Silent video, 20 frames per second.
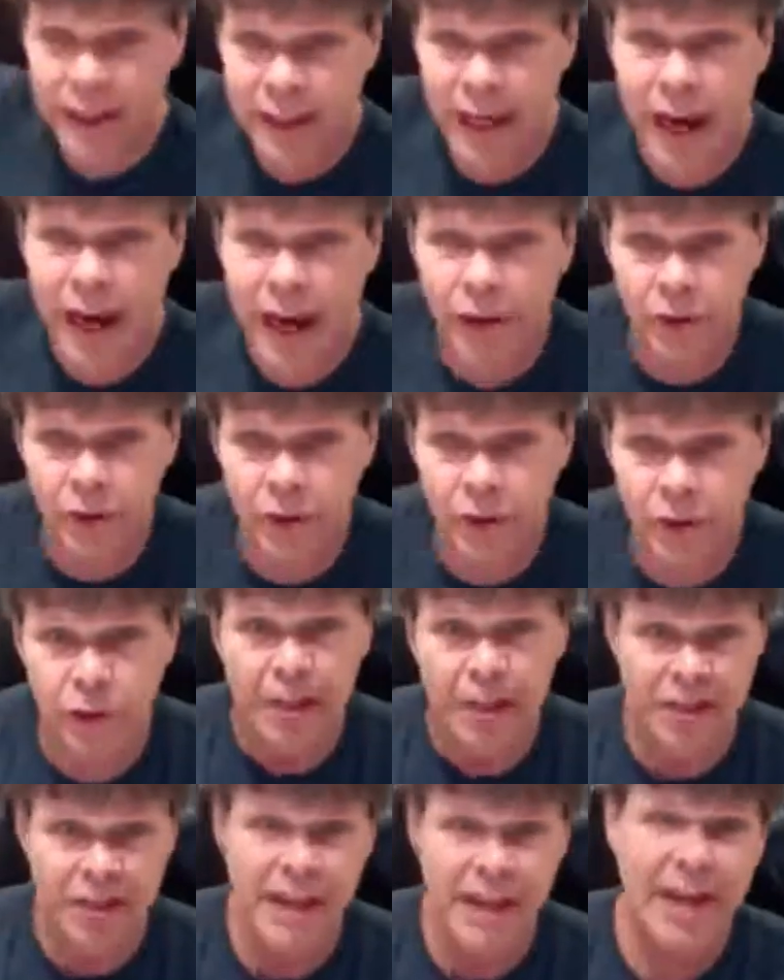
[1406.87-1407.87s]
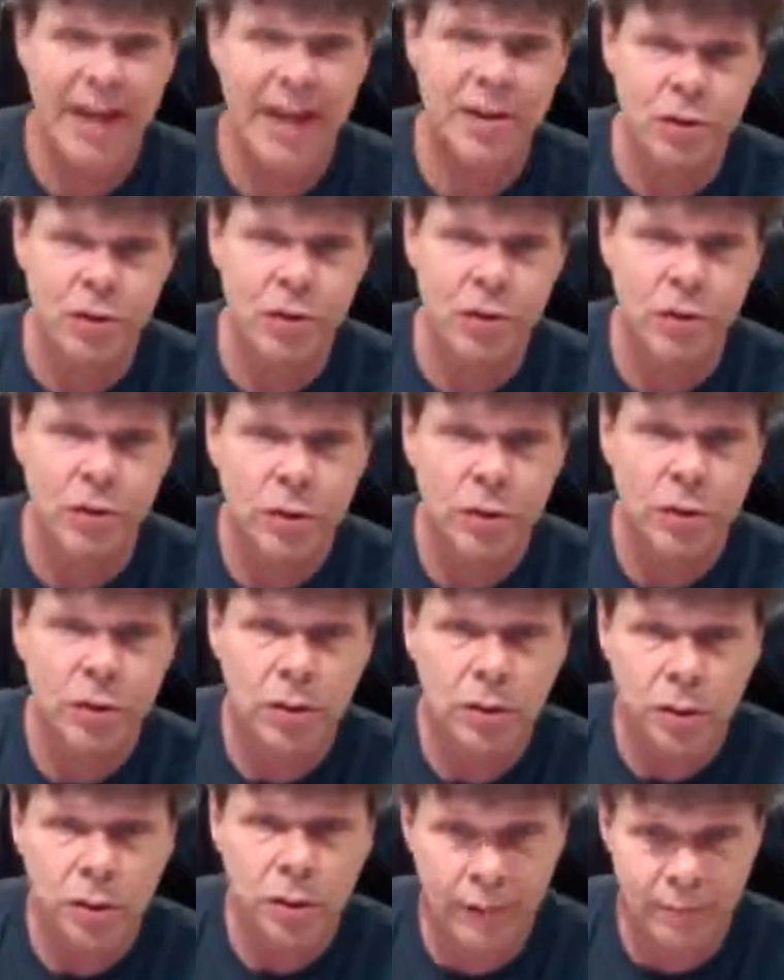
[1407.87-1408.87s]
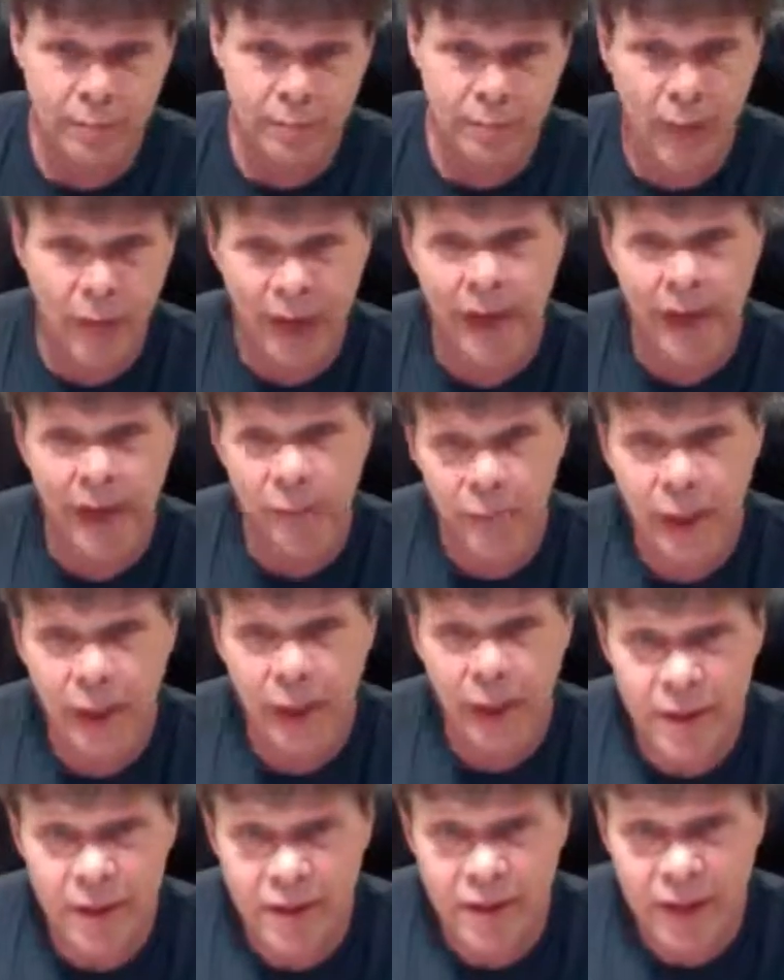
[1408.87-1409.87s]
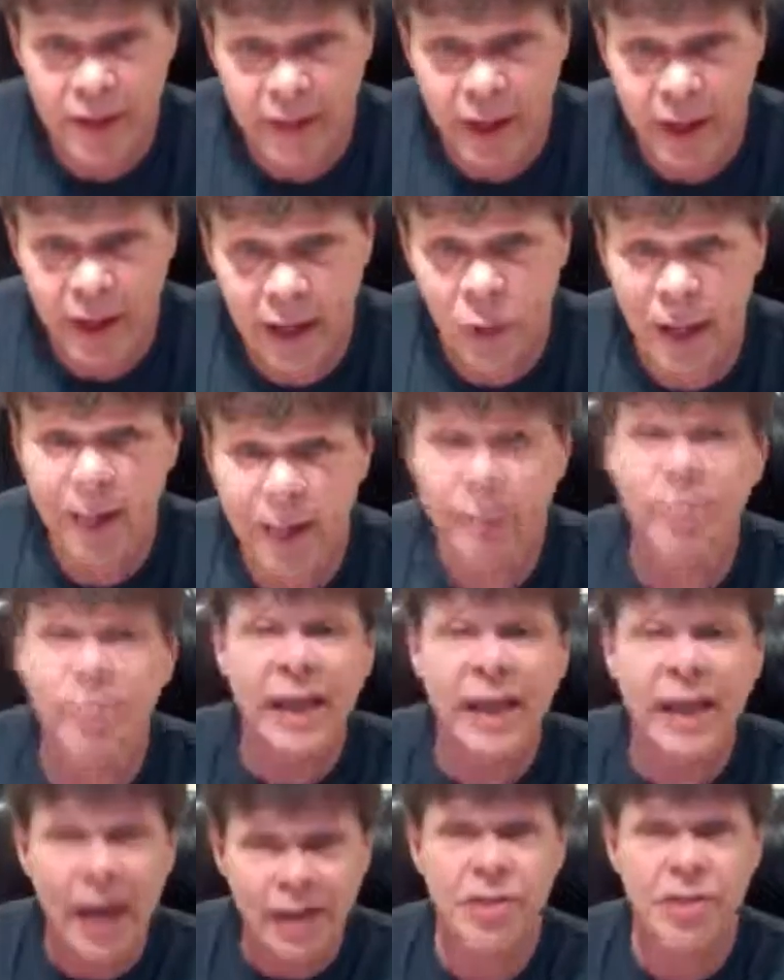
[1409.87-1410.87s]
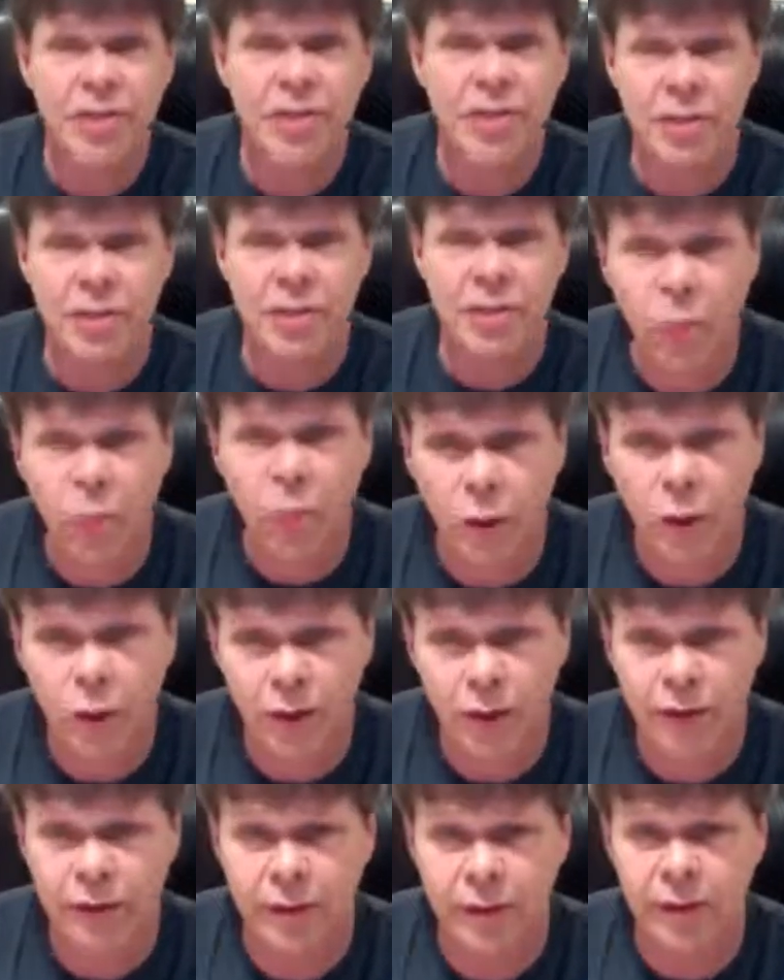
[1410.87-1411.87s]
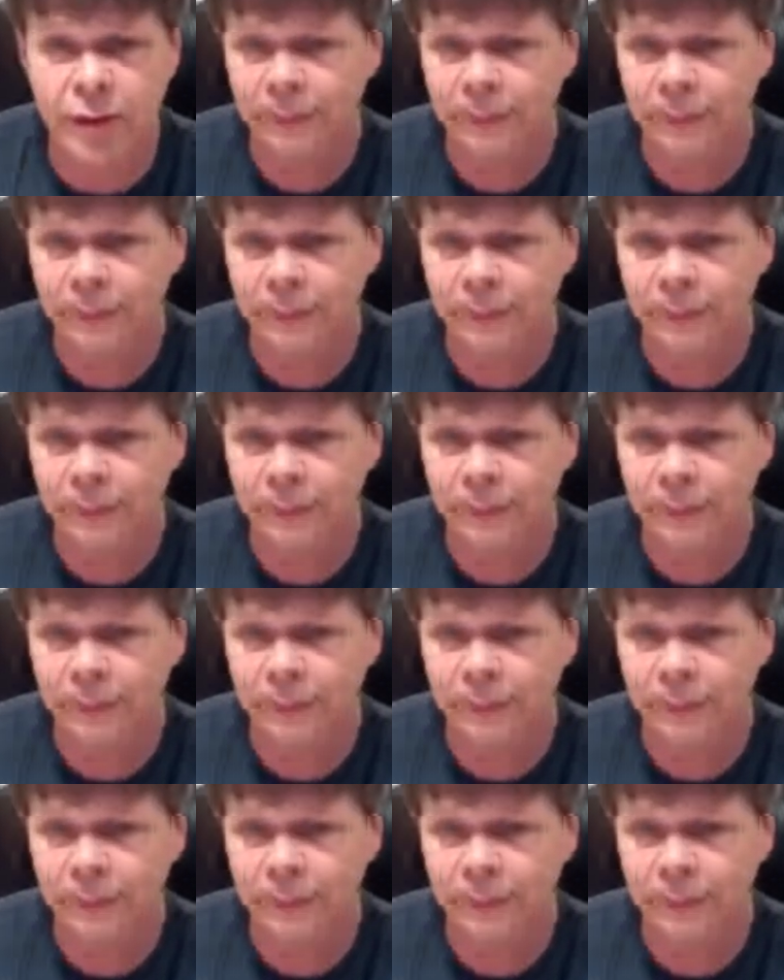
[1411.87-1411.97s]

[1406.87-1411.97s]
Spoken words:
calendar, and schedule my appearance at that wedding because it's important.